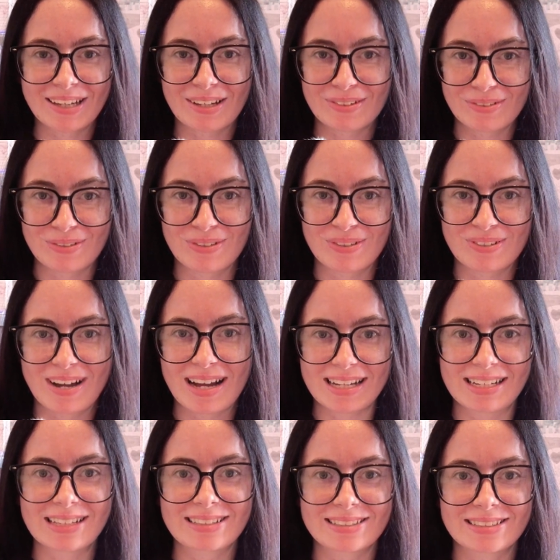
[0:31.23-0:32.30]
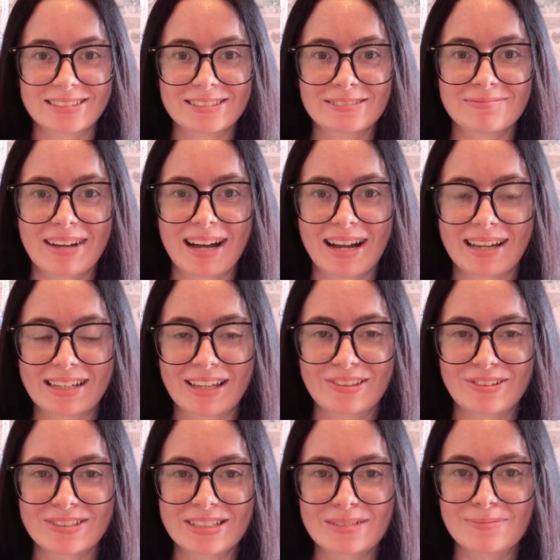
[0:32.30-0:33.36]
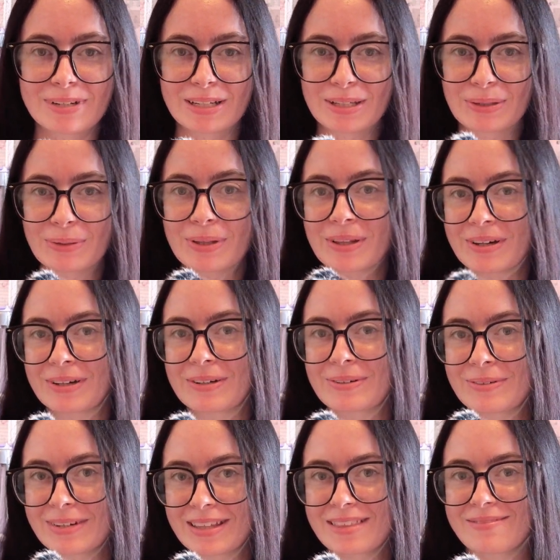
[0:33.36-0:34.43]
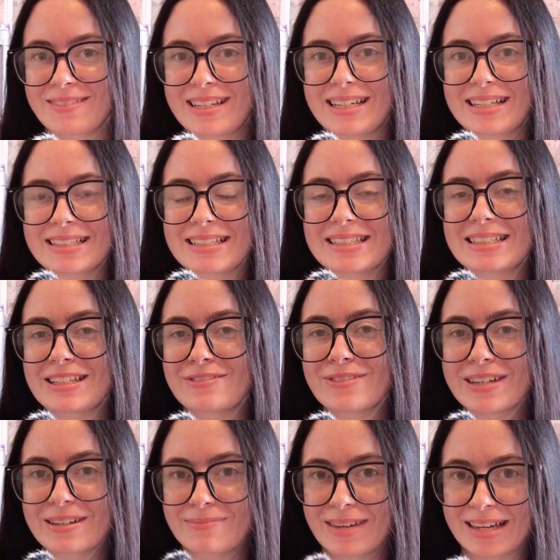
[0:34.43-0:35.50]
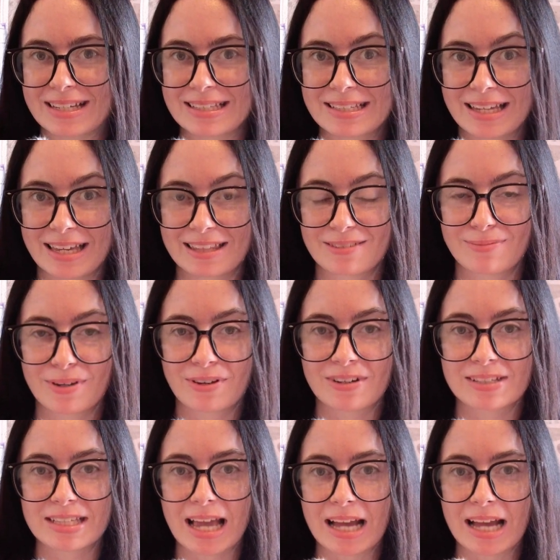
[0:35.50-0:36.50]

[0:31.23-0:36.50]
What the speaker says: a new item and I thought I'd bring you along with me to see if we can make it together because